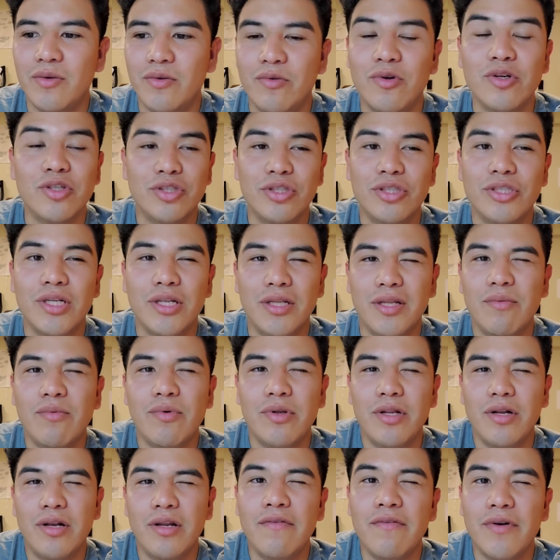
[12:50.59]
because usually they will
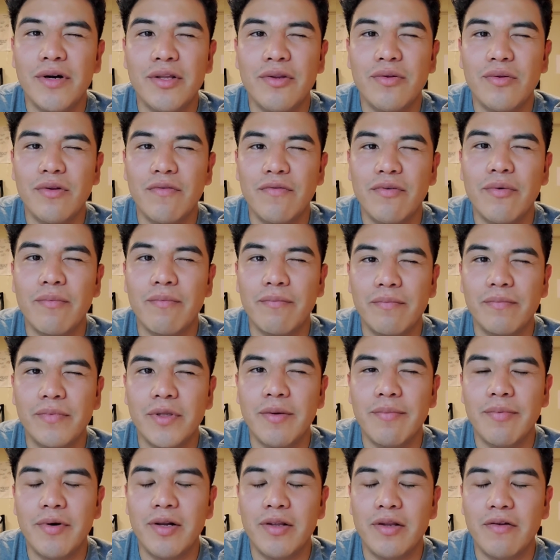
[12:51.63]
deliver it to the from the,
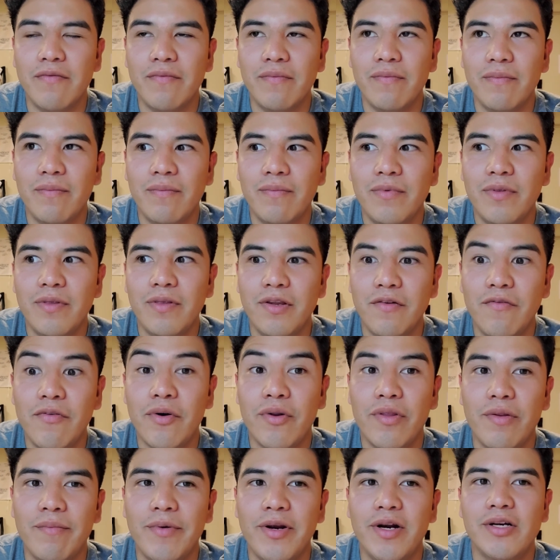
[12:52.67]
the, the
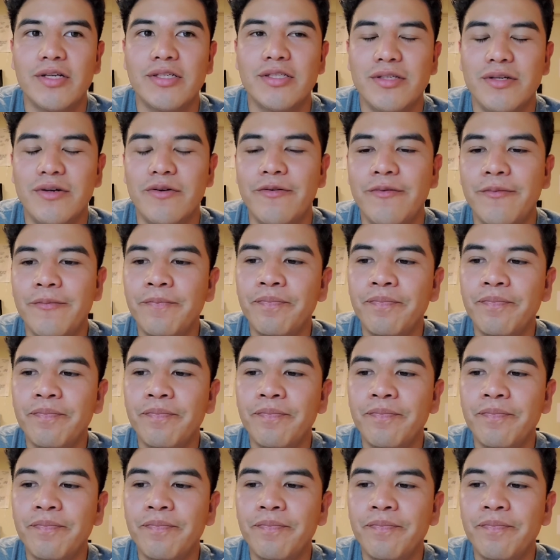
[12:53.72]
front of the barracks, you know?